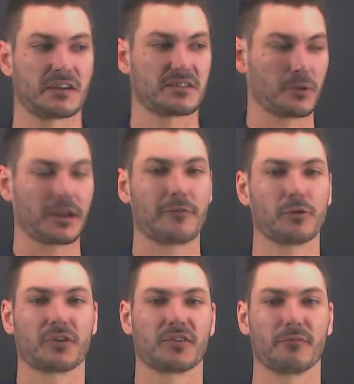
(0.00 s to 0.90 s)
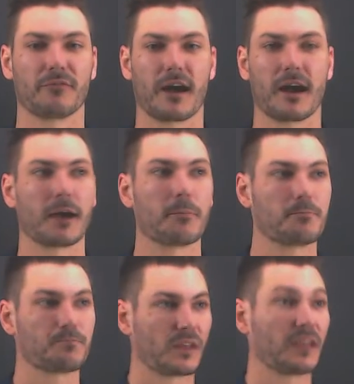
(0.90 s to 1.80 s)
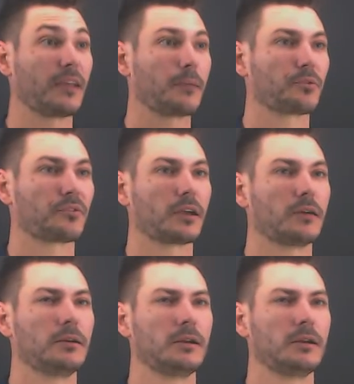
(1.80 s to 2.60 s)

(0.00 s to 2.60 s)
So we're going to have a look at some examples here.